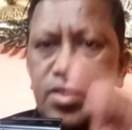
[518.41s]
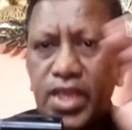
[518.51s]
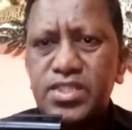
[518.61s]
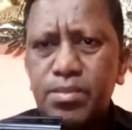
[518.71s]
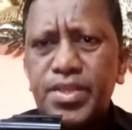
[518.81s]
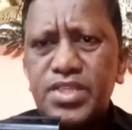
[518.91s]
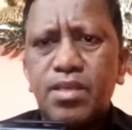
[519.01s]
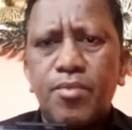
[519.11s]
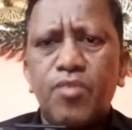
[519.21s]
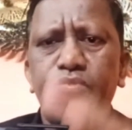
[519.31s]
the algebraic
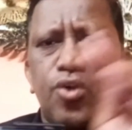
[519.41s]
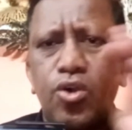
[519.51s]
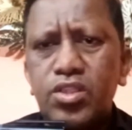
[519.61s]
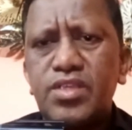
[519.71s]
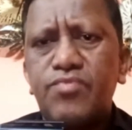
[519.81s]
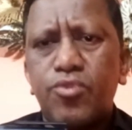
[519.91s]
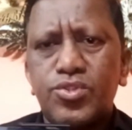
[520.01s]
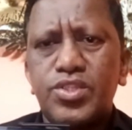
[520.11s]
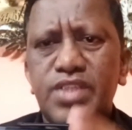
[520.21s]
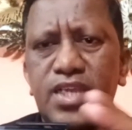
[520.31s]
sum of all the
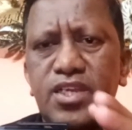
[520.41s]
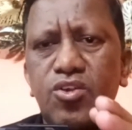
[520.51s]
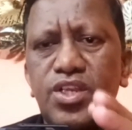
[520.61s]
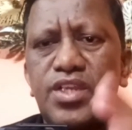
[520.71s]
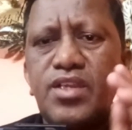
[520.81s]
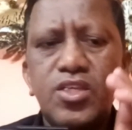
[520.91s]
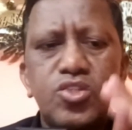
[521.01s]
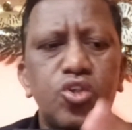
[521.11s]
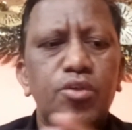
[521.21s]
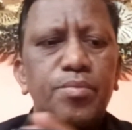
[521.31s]
forces acting on it
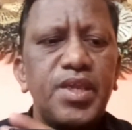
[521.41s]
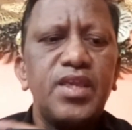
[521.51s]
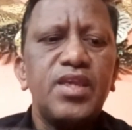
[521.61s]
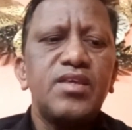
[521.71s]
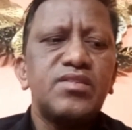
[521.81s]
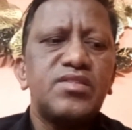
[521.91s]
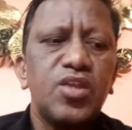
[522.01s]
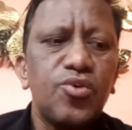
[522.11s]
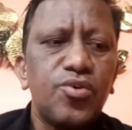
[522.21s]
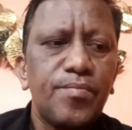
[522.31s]
should be
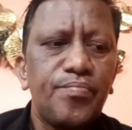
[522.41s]
zero.